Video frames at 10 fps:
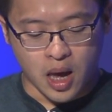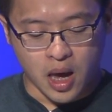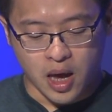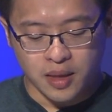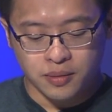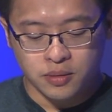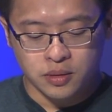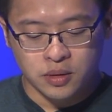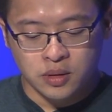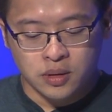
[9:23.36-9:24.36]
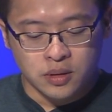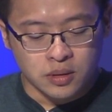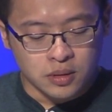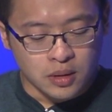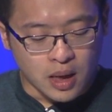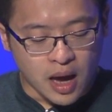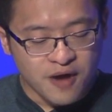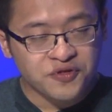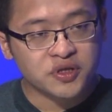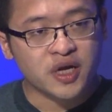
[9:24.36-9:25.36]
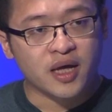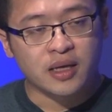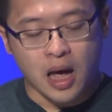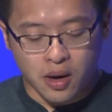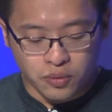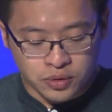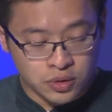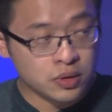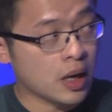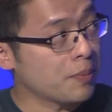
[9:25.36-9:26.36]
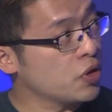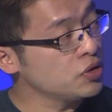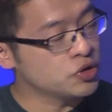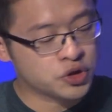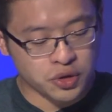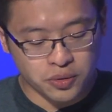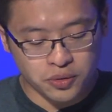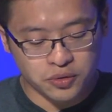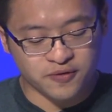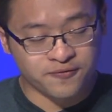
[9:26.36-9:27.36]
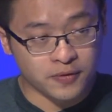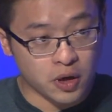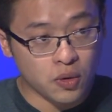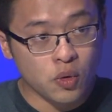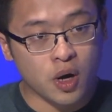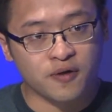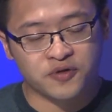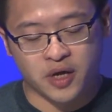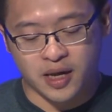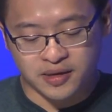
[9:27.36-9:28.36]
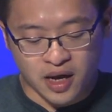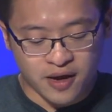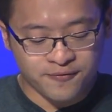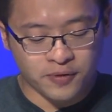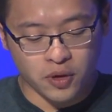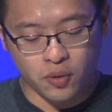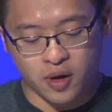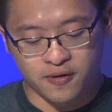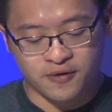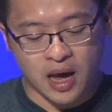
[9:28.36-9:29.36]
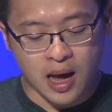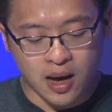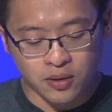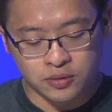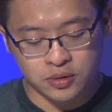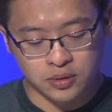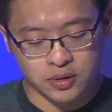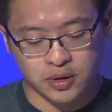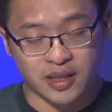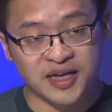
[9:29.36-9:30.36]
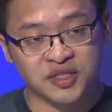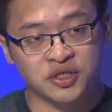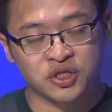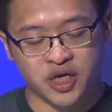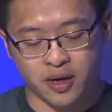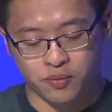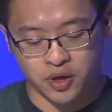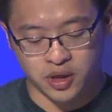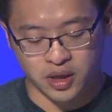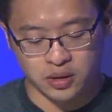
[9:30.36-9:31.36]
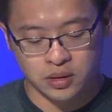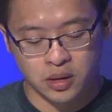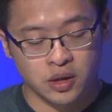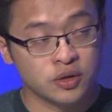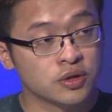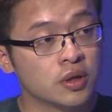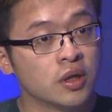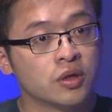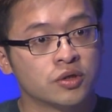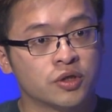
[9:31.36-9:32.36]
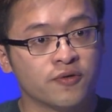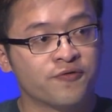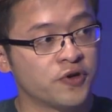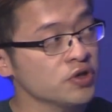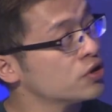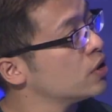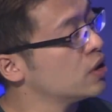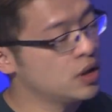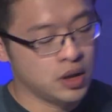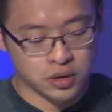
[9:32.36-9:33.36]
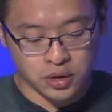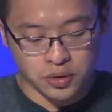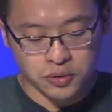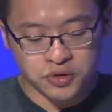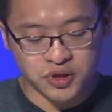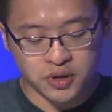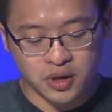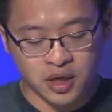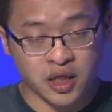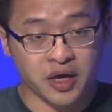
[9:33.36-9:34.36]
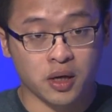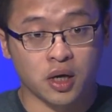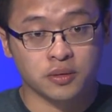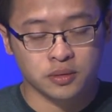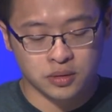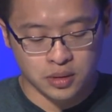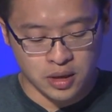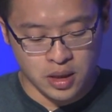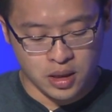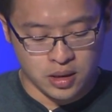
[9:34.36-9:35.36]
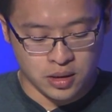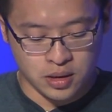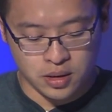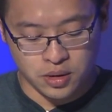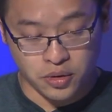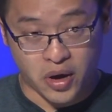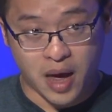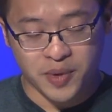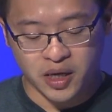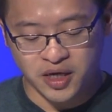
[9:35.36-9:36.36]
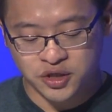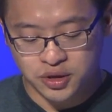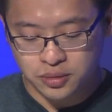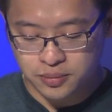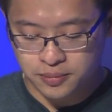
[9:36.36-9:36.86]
And after that, I'm going to show you the flow of the entire flow of how the license check working. So first, the user click on your application,